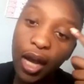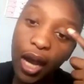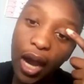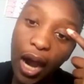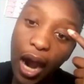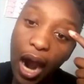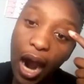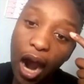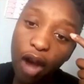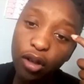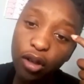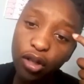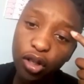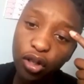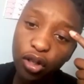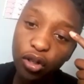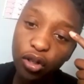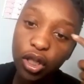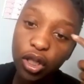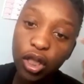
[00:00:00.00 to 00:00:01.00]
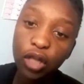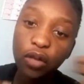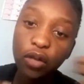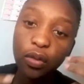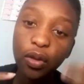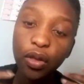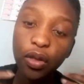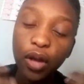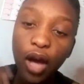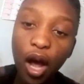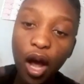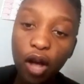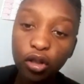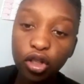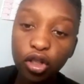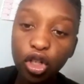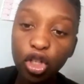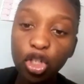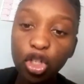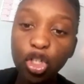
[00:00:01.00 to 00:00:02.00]
how do you deal with
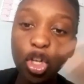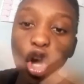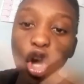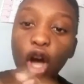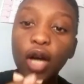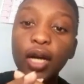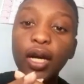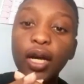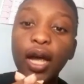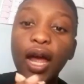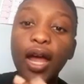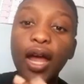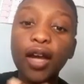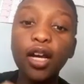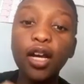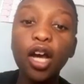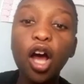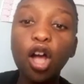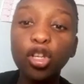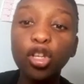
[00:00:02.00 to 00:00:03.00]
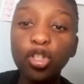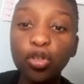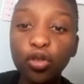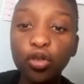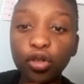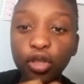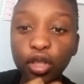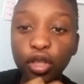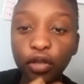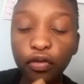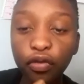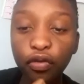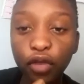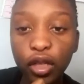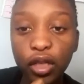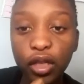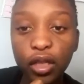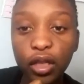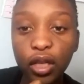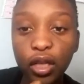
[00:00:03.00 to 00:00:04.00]
culture shock and cultural
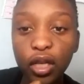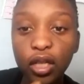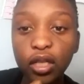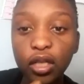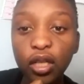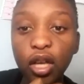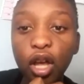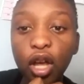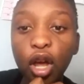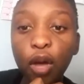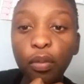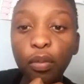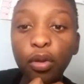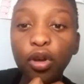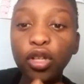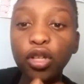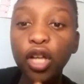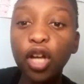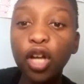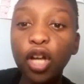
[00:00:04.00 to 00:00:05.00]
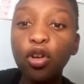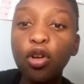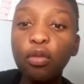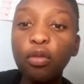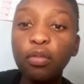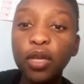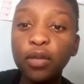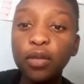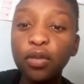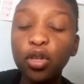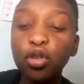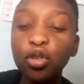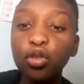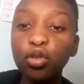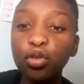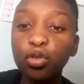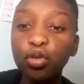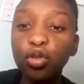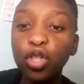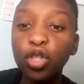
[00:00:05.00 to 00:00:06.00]
differences? Because I know maybe you
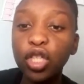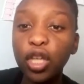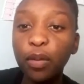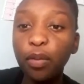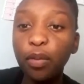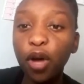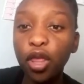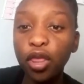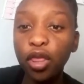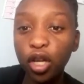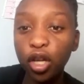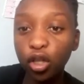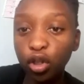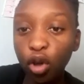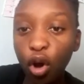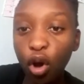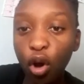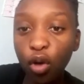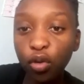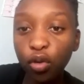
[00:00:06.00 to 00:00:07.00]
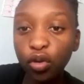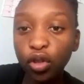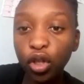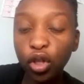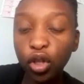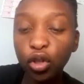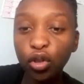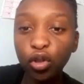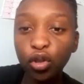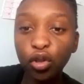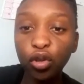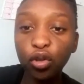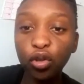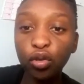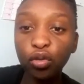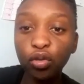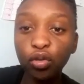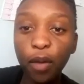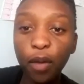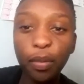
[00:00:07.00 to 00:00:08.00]
do step on their toes. Do
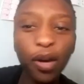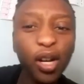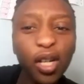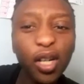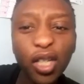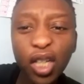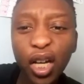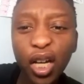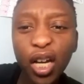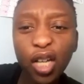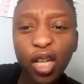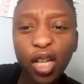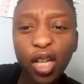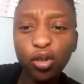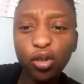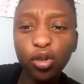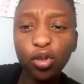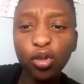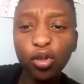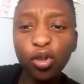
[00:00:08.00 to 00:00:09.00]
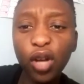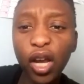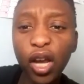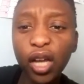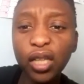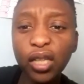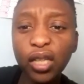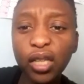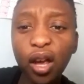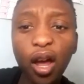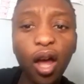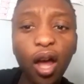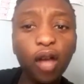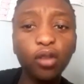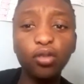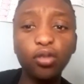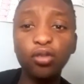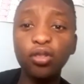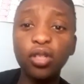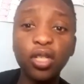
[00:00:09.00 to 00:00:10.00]
you apologize, or do you say, I
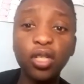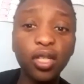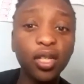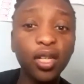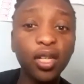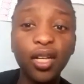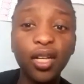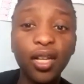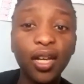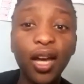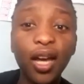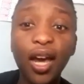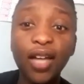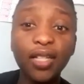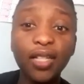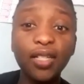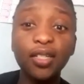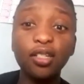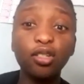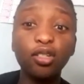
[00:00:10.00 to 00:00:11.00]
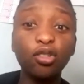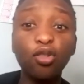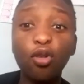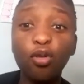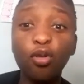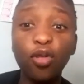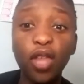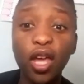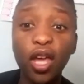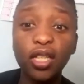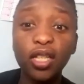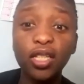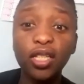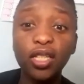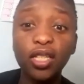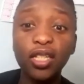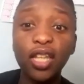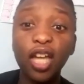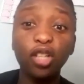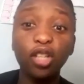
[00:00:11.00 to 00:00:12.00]
didn't know
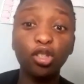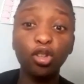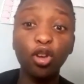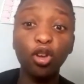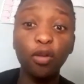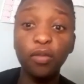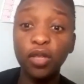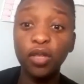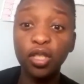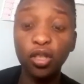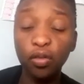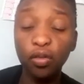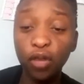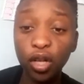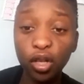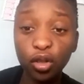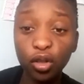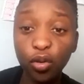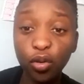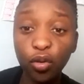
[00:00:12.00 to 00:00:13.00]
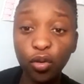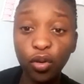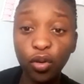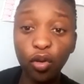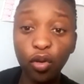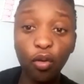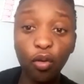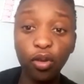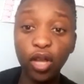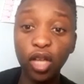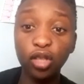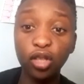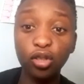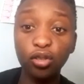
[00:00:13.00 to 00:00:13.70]
that term is derogatory, or that